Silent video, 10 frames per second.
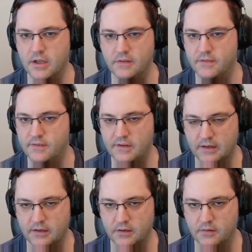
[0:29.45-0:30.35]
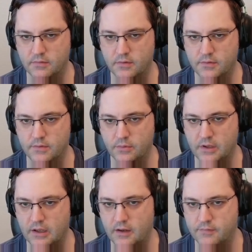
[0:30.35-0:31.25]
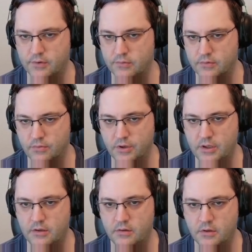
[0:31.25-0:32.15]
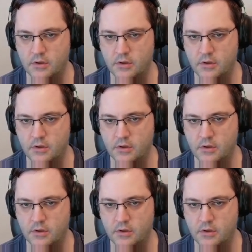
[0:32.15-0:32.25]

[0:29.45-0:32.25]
consecutive. So we can't have 2, 3.